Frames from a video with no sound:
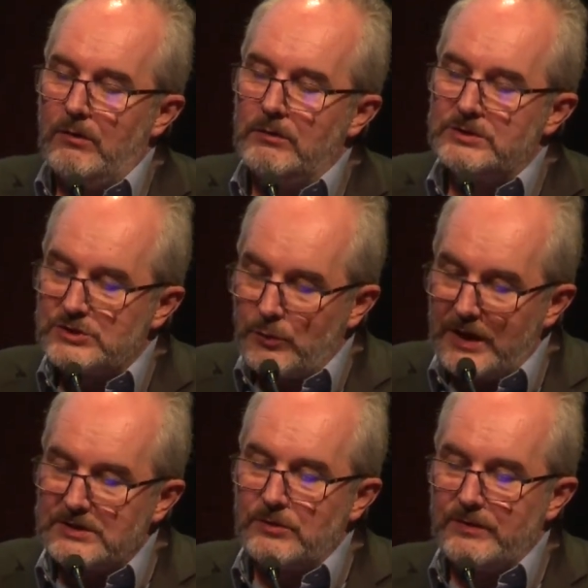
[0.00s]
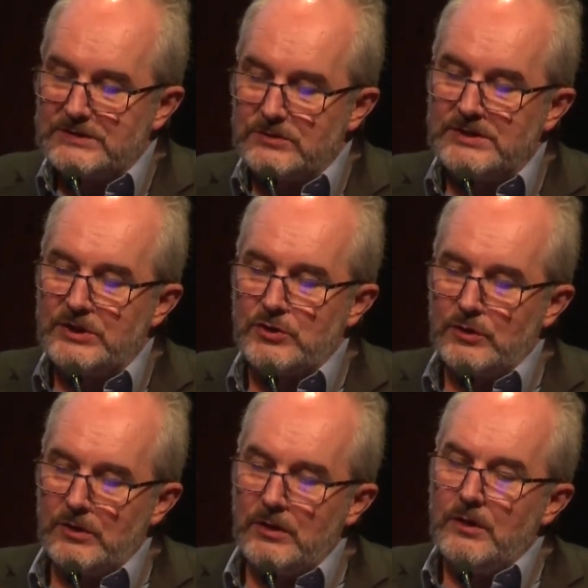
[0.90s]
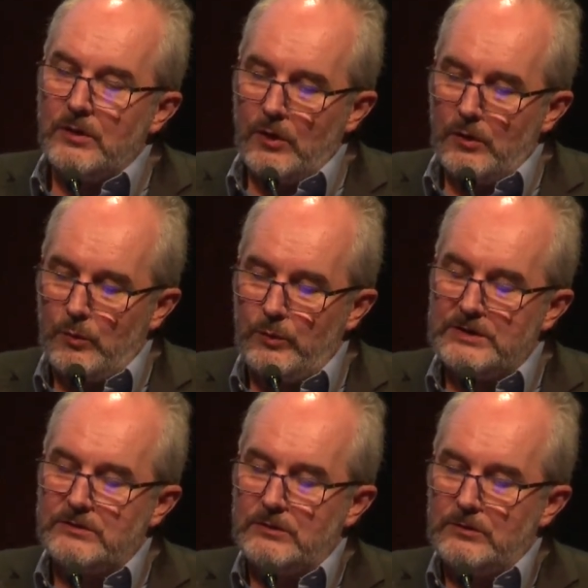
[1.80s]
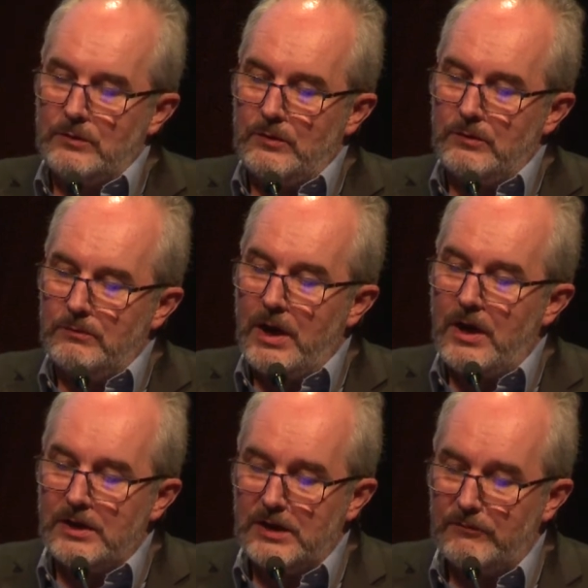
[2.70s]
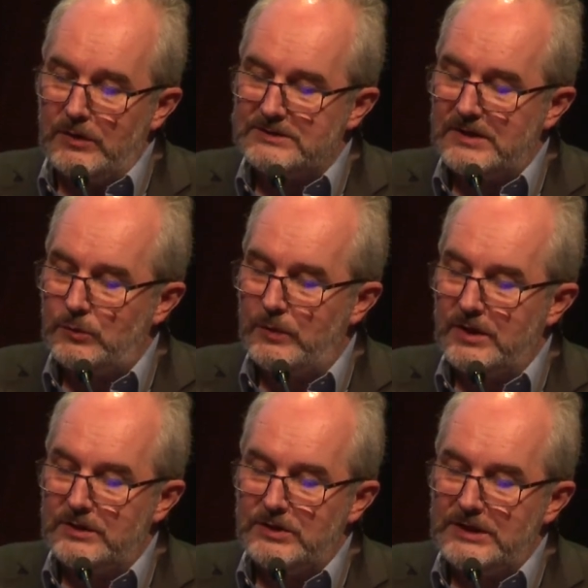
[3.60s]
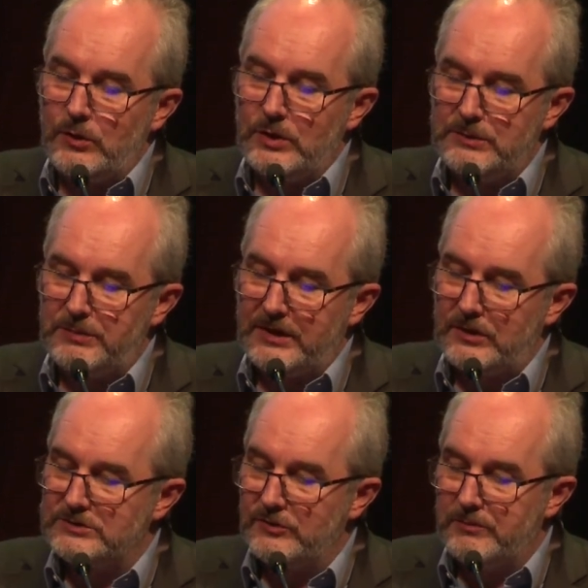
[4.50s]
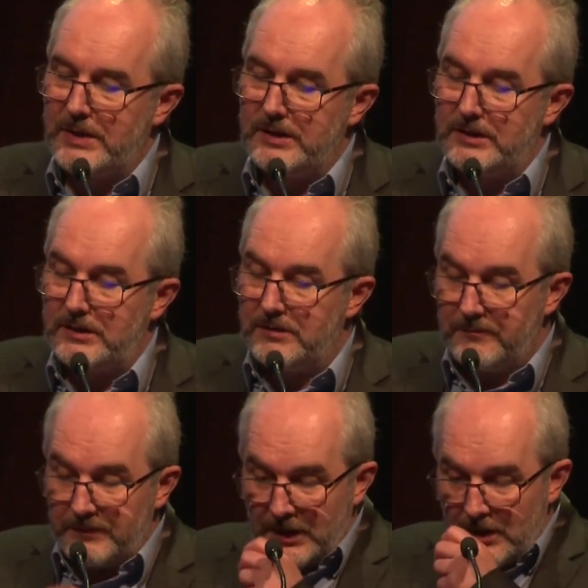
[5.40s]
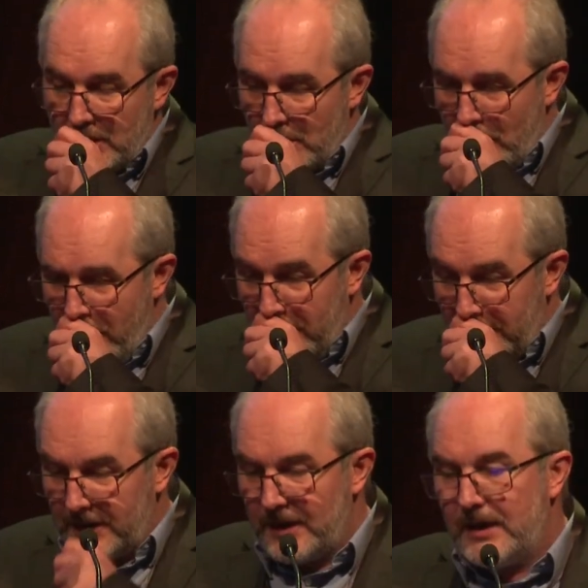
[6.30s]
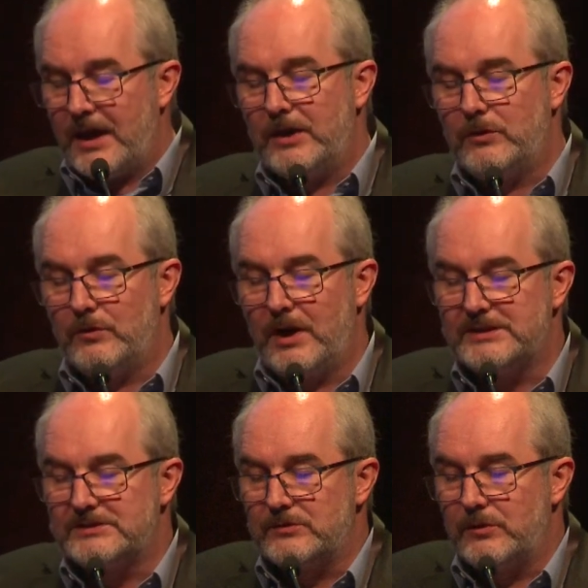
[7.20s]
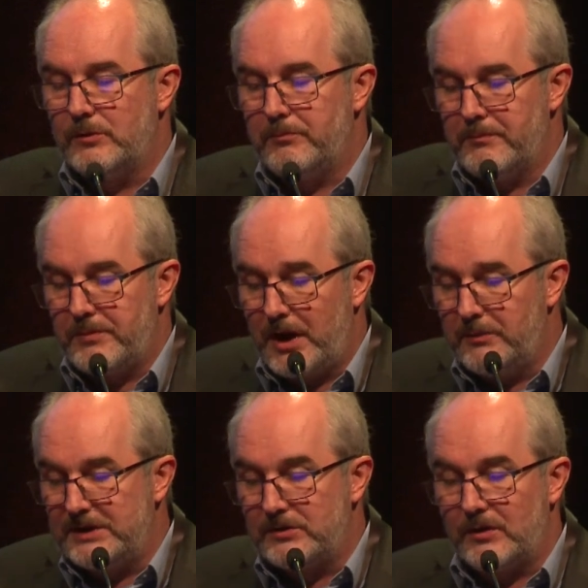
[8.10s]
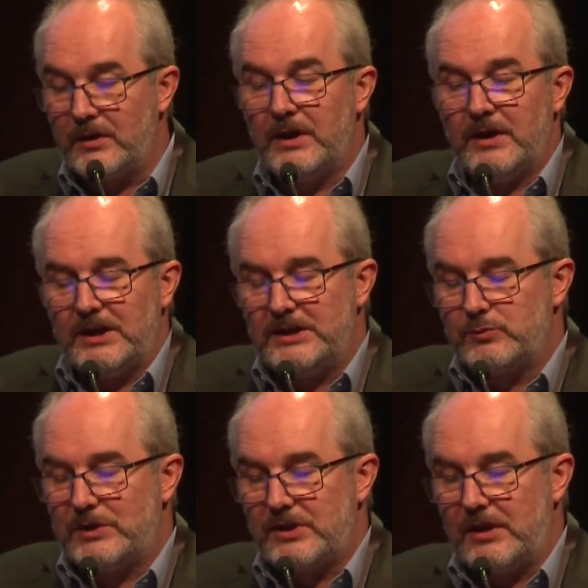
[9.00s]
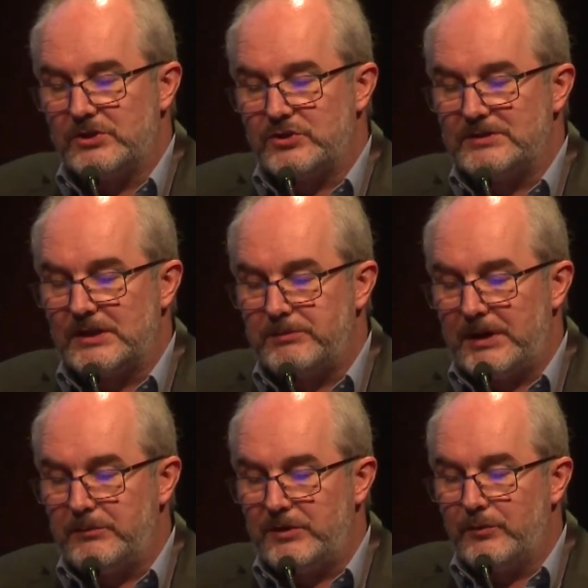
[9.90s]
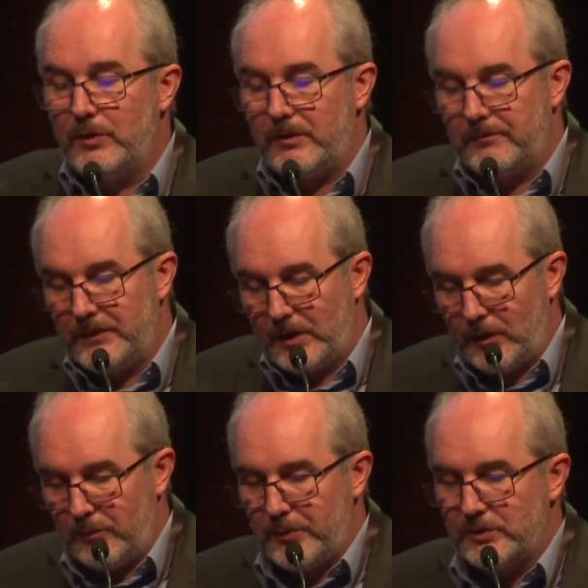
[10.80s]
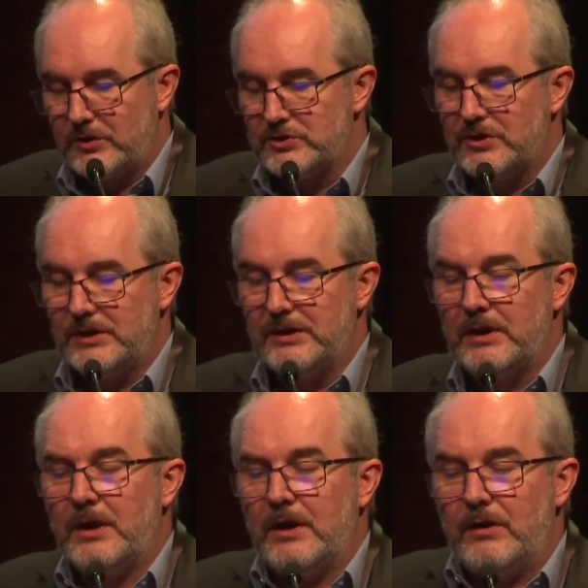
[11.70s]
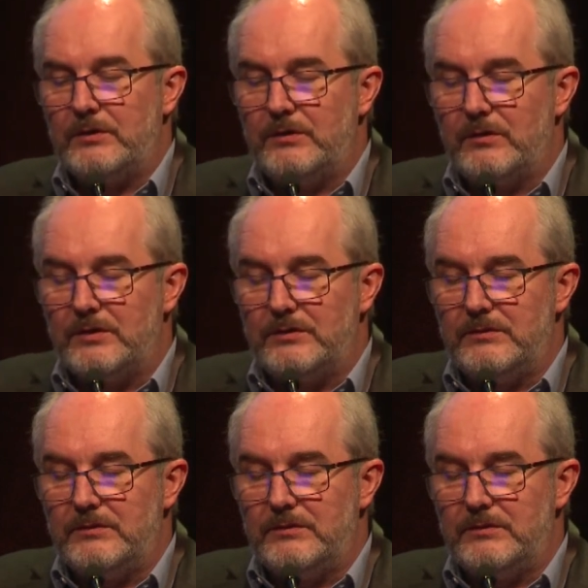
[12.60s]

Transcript: strengths of association with the high levels that were in the early periods of mining. And the last parameter is what I just explained before. Potentially, the